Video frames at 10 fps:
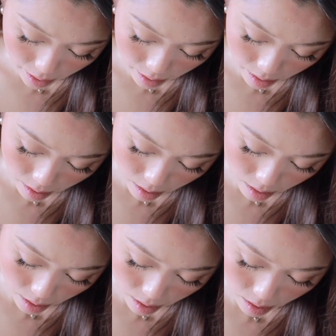and this is
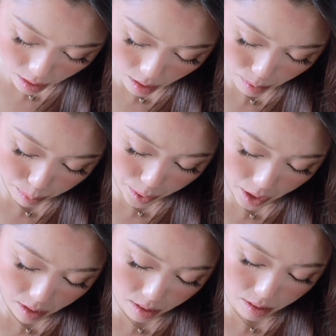like the third
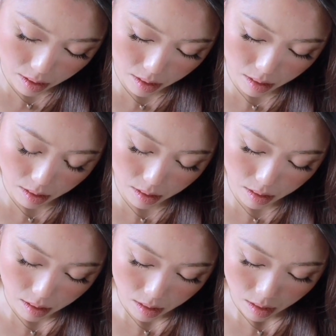piece
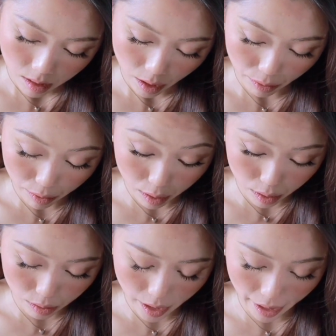of
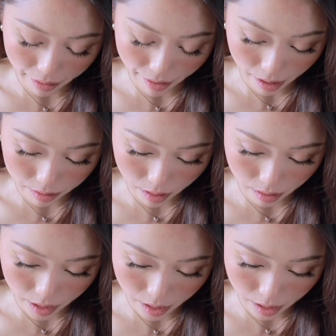glue that I found on
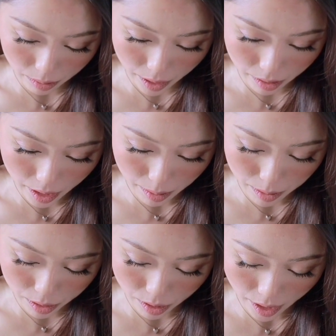the hardware that I've
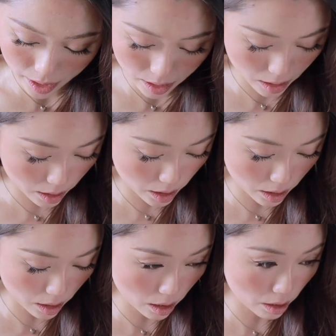been trying to
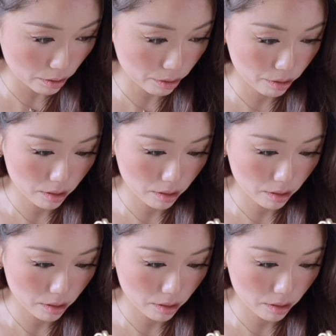clean off.